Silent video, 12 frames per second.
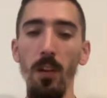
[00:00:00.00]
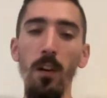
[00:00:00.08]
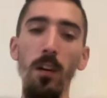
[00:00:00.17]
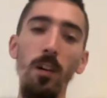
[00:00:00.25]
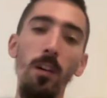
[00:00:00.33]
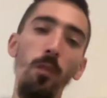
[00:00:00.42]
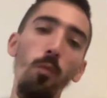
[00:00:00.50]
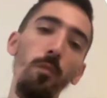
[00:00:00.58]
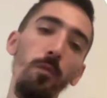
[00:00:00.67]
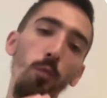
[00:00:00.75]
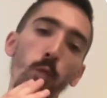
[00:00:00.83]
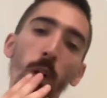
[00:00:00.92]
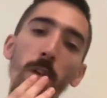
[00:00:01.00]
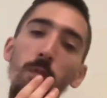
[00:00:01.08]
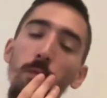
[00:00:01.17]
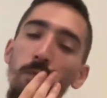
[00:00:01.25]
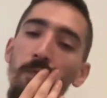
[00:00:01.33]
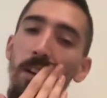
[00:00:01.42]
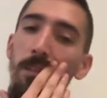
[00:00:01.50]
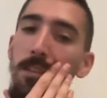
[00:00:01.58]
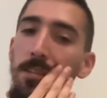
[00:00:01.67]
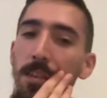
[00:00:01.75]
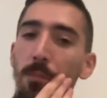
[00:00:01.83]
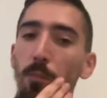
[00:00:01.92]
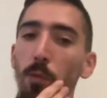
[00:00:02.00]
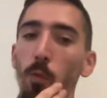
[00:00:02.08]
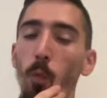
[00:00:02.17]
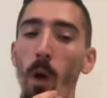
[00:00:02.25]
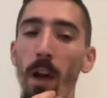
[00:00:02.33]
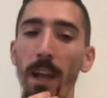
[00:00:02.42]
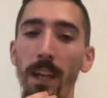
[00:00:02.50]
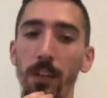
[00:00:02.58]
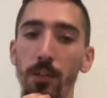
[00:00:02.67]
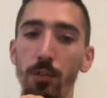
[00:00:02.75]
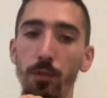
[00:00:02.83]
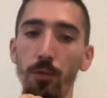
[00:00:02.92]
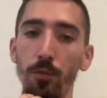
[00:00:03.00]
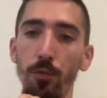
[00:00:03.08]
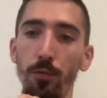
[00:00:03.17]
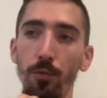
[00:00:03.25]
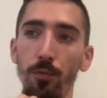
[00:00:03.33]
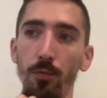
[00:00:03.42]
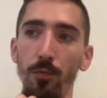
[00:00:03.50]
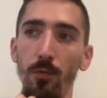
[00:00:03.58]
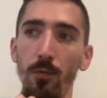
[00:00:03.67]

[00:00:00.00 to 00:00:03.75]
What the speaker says: One very simple way to